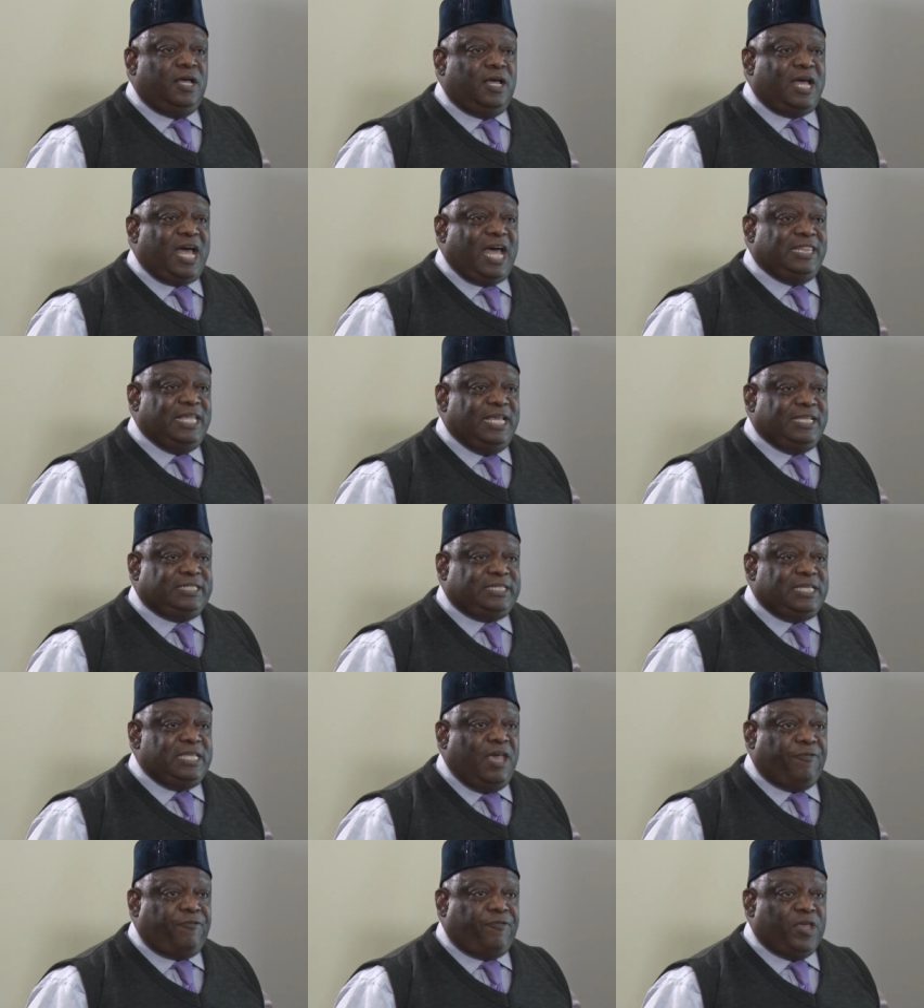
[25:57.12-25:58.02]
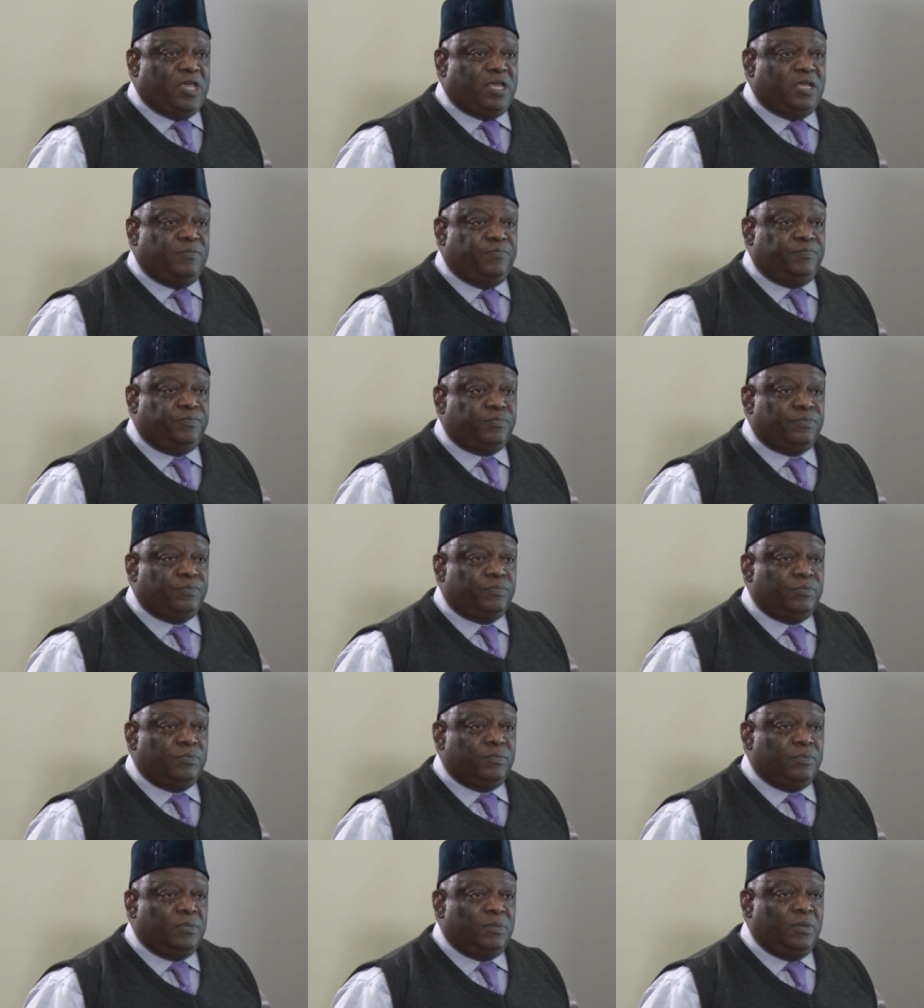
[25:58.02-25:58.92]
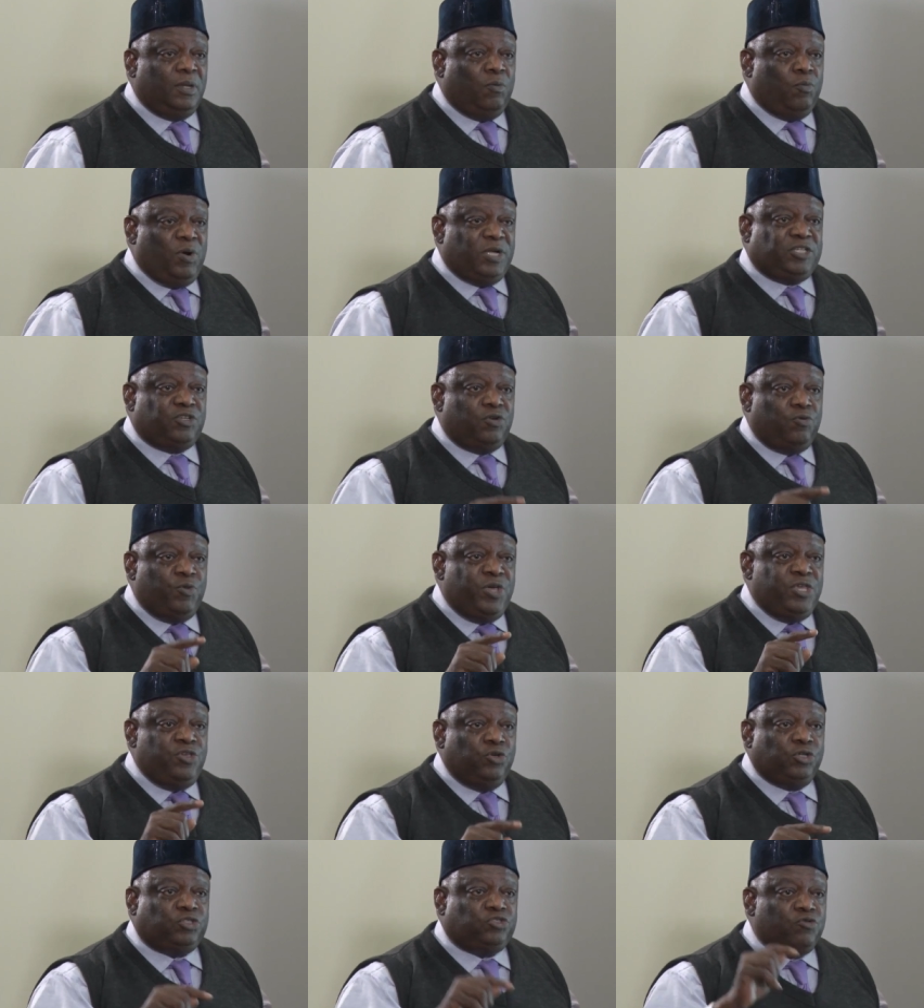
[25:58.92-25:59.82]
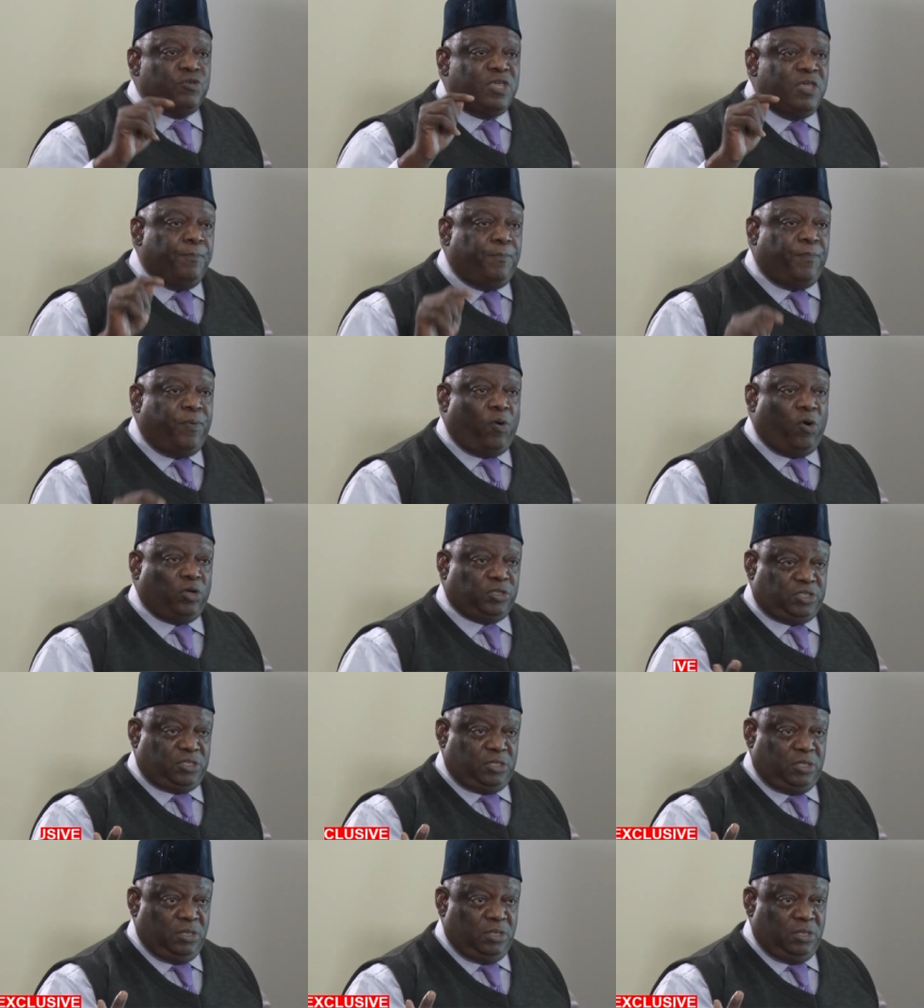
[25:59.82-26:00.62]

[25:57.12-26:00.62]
at the CFA, which we used to import